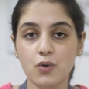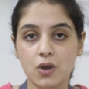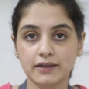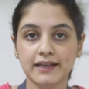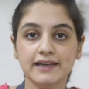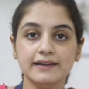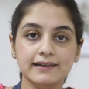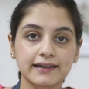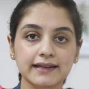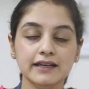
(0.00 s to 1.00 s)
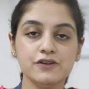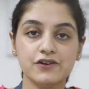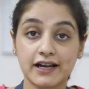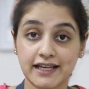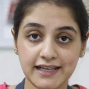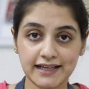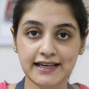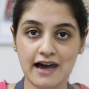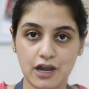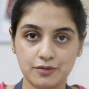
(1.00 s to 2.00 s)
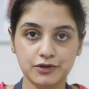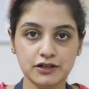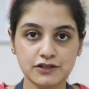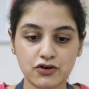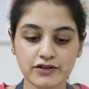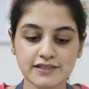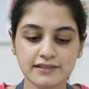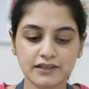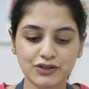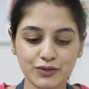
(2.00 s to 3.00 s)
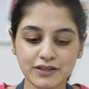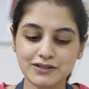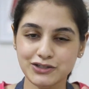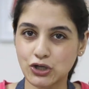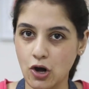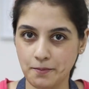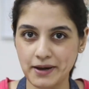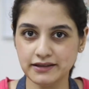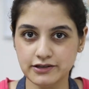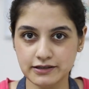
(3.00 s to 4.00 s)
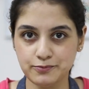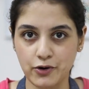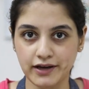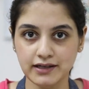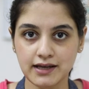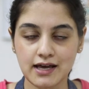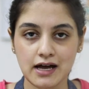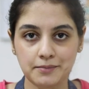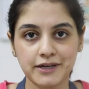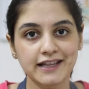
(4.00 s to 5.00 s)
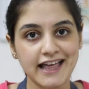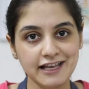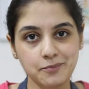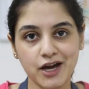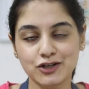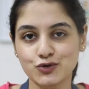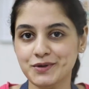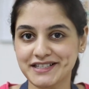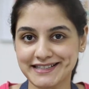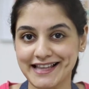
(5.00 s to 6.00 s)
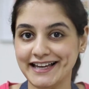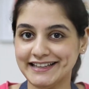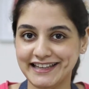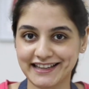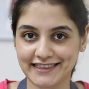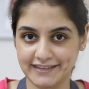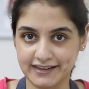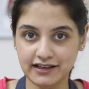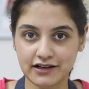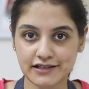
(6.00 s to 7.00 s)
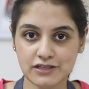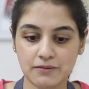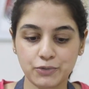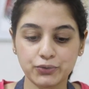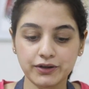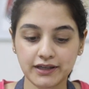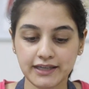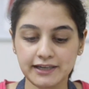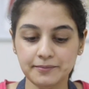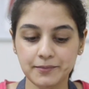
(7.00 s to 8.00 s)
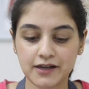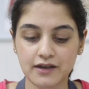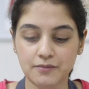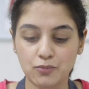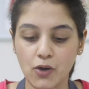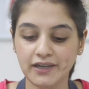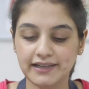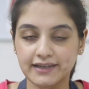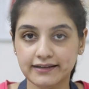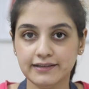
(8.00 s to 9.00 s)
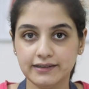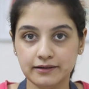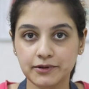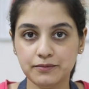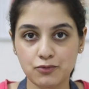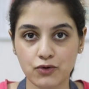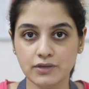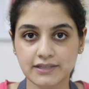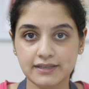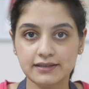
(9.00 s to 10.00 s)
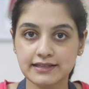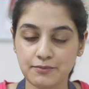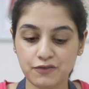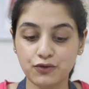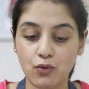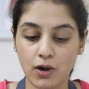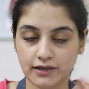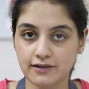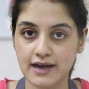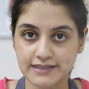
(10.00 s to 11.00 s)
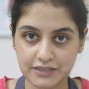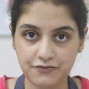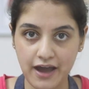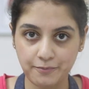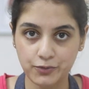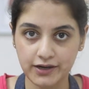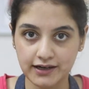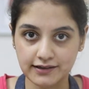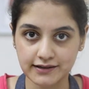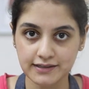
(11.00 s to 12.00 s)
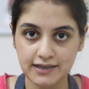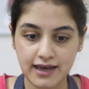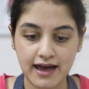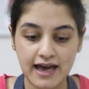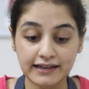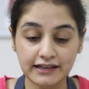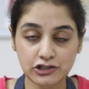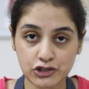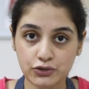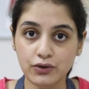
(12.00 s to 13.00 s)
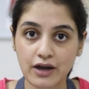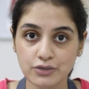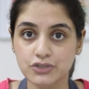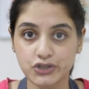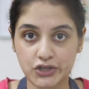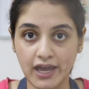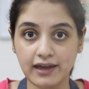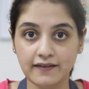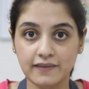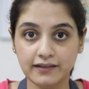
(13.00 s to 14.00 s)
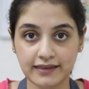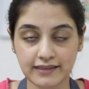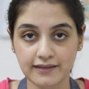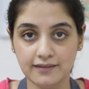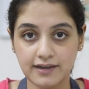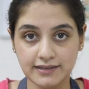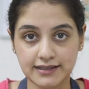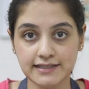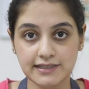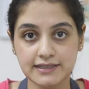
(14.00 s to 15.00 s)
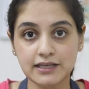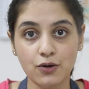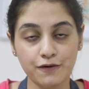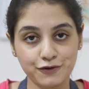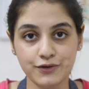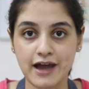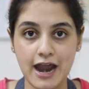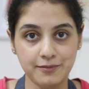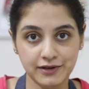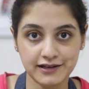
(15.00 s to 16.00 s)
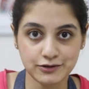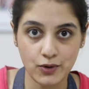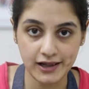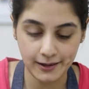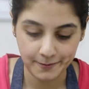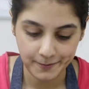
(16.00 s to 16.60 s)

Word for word: if you want like a really runny caramel sauce, then you can stop at this point. But I like mine to be slightly thick, so I'm going to keep boiling it a little bit more till some of the water has evaporated. And I'll show you how to check the consistency of your caramel as well.